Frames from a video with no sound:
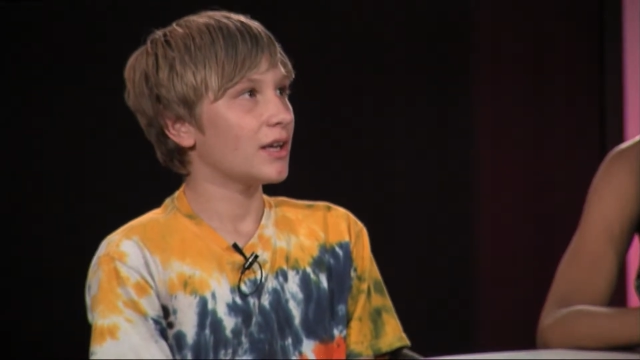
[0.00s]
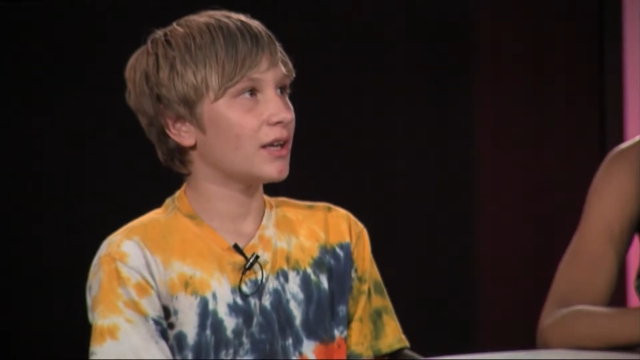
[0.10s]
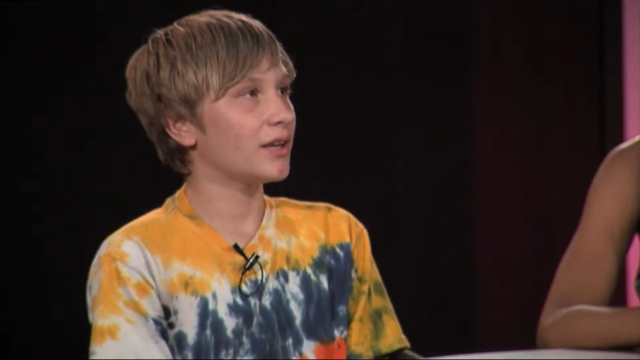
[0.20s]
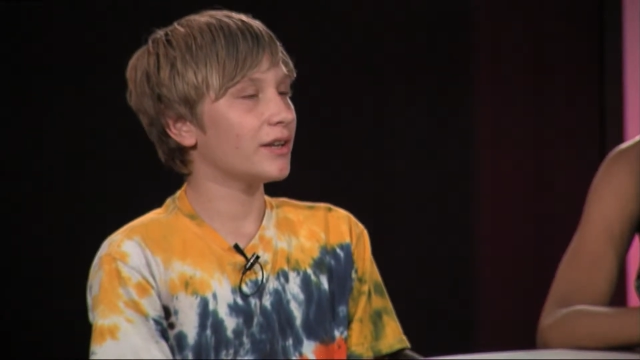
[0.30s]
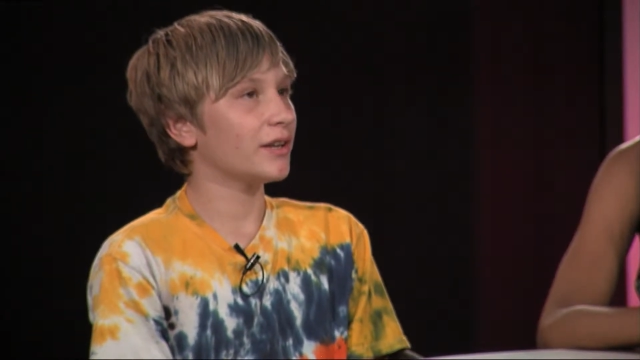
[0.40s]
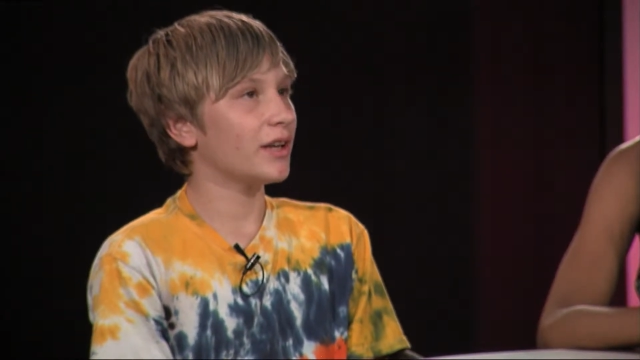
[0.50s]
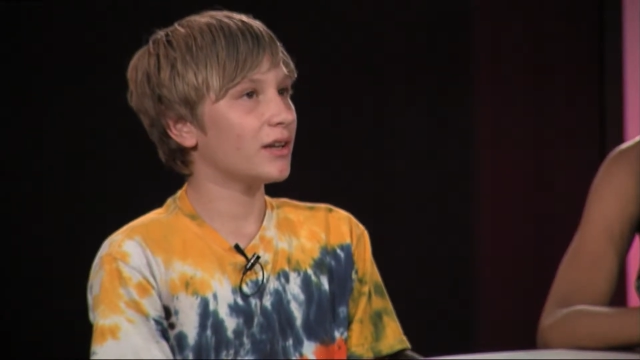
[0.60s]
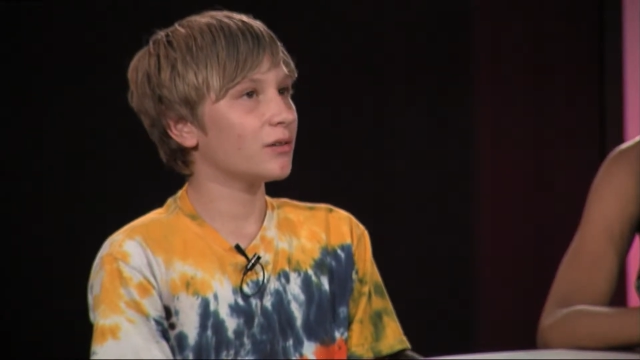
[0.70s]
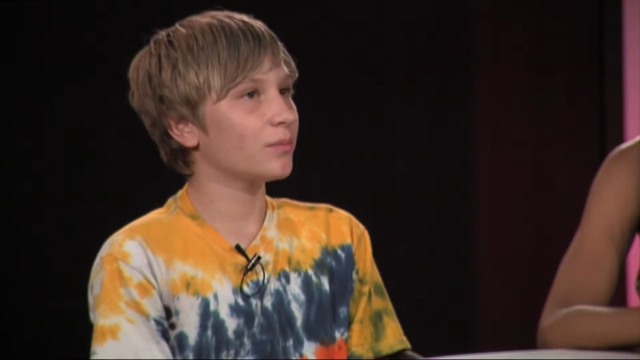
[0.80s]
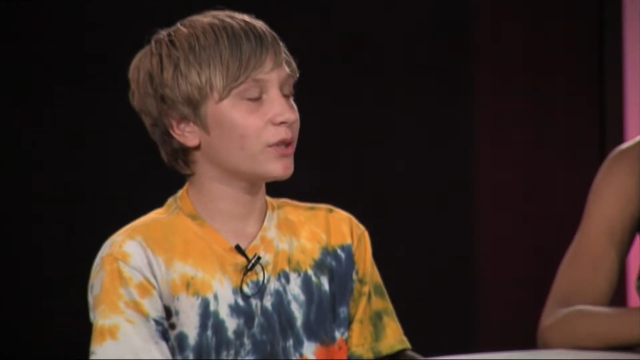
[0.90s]
And
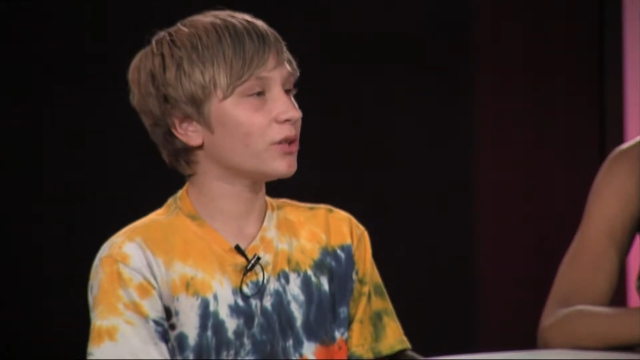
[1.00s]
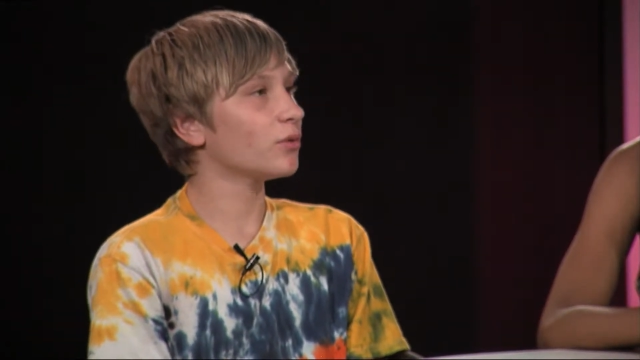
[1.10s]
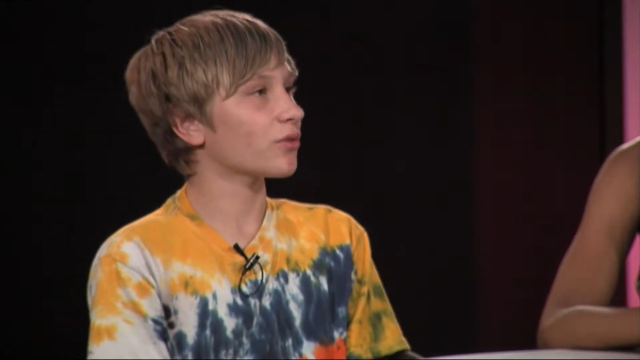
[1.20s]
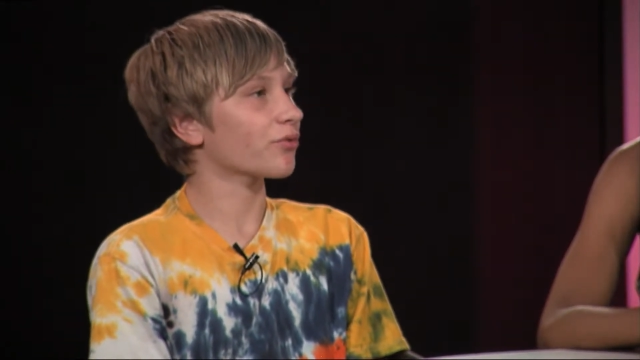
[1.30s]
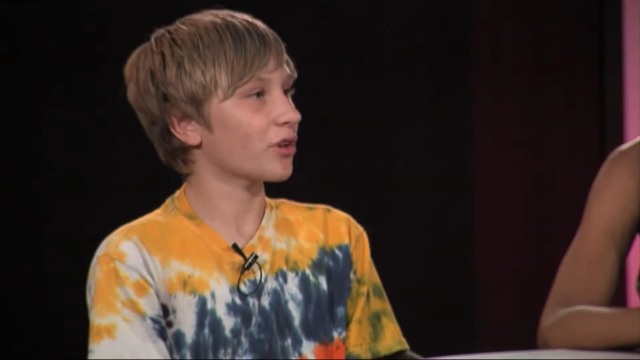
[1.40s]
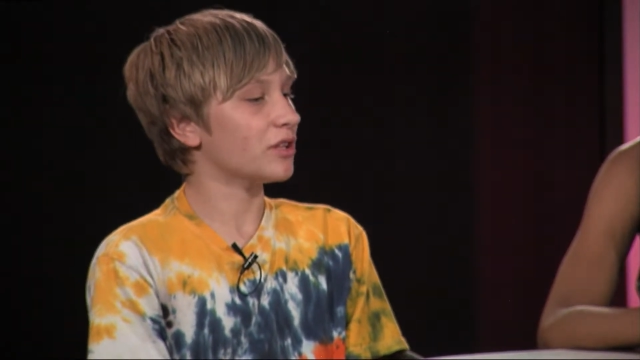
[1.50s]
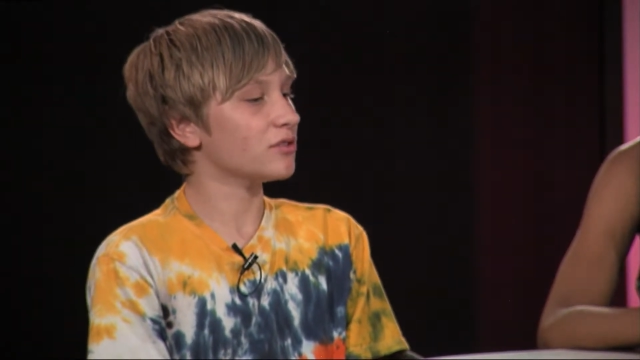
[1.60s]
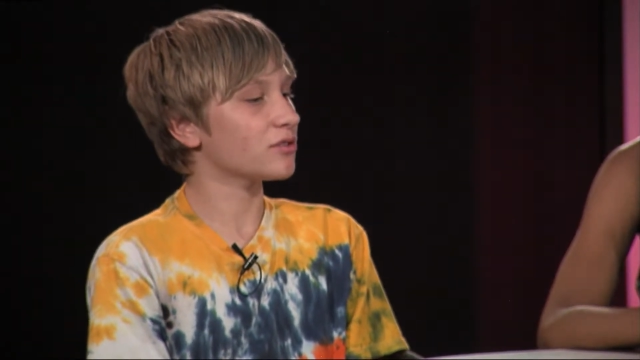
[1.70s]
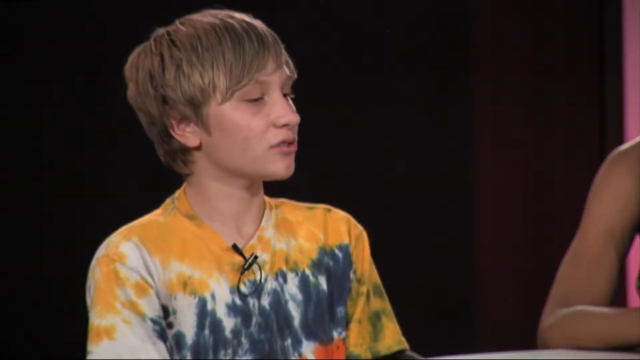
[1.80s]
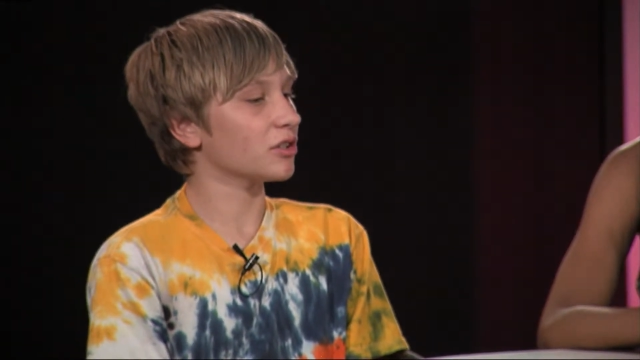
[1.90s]
being with
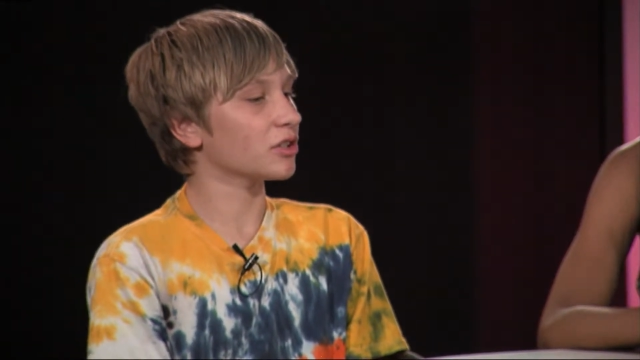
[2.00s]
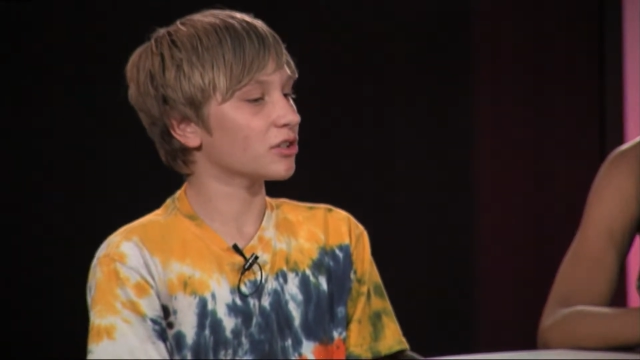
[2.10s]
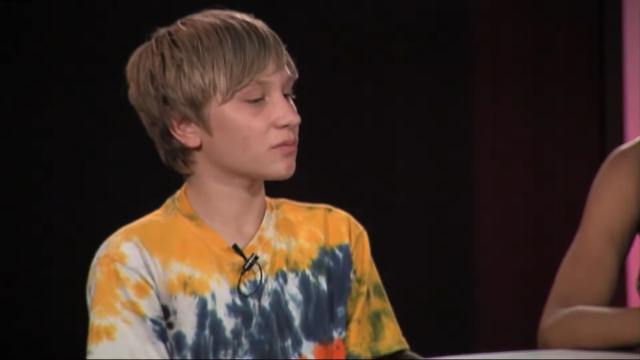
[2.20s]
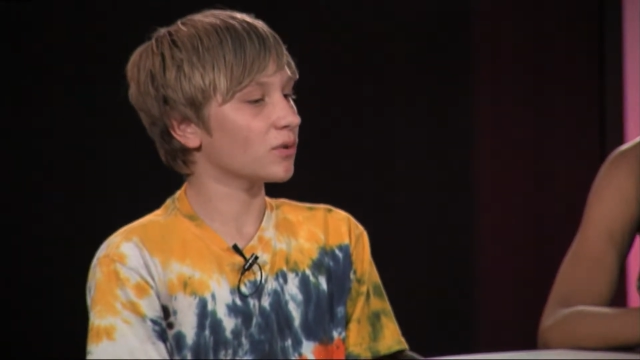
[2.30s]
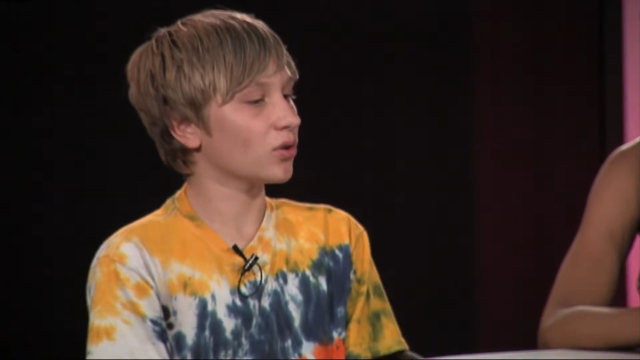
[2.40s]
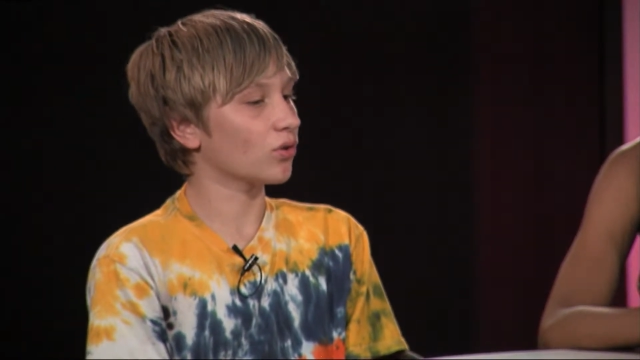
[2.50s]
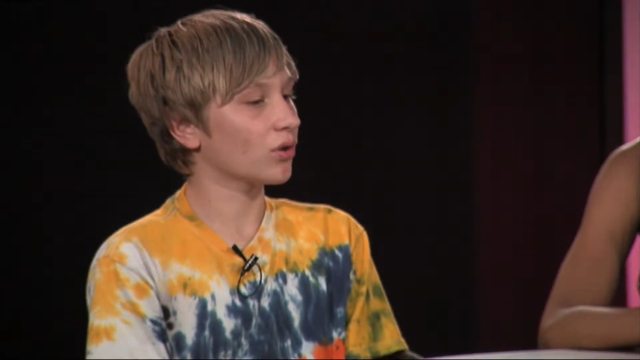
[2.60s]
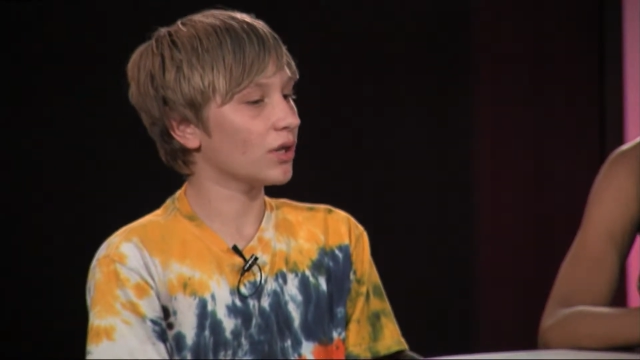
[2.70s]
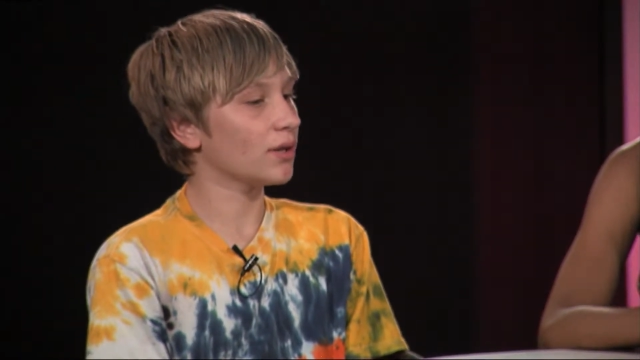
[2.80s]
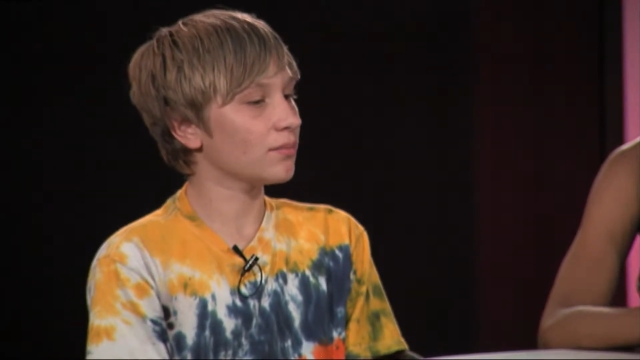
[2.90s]
friends during this
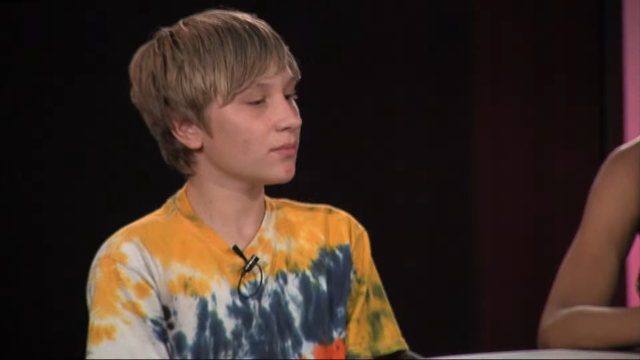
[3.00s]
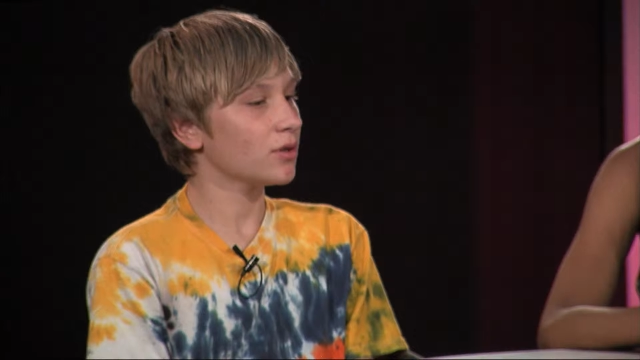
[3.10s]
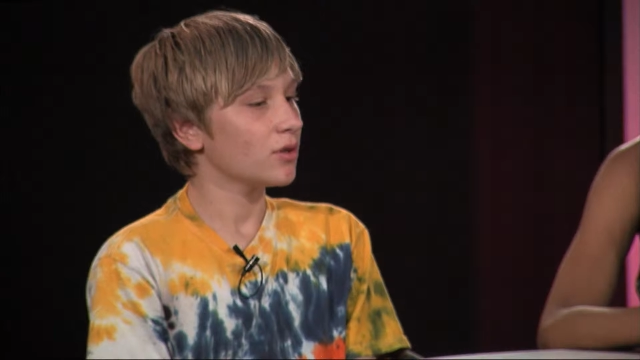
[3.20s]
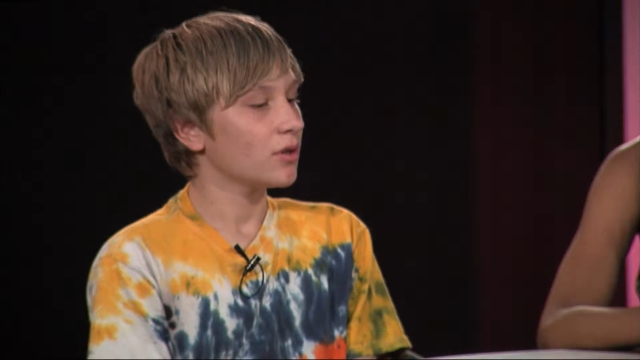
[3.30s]
program